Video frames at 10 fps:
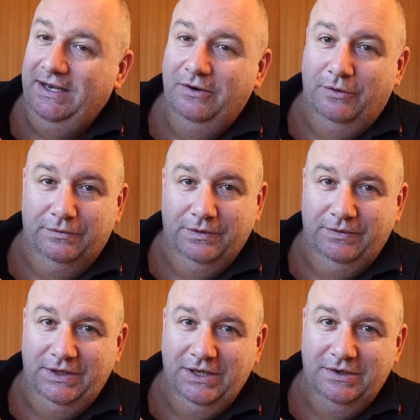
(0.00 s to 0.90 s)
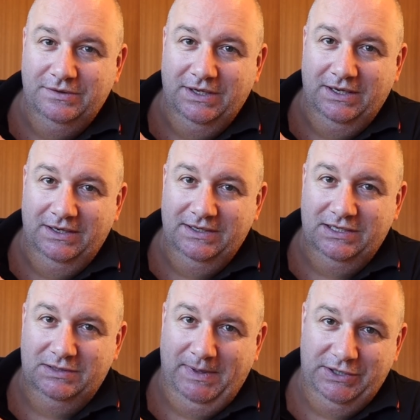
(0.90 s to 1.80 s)
off if you use it, and it's
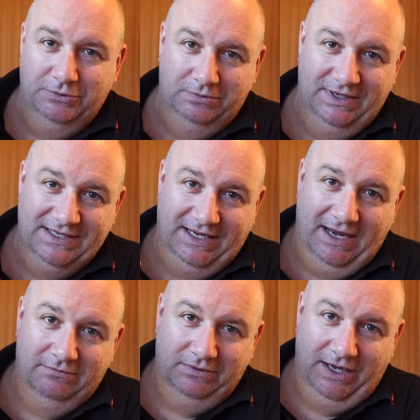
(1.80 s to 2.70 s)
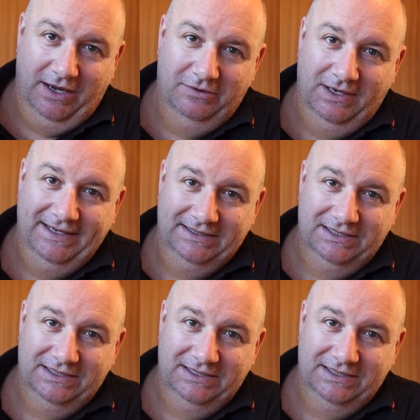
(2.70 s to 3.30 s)
a special discount code linked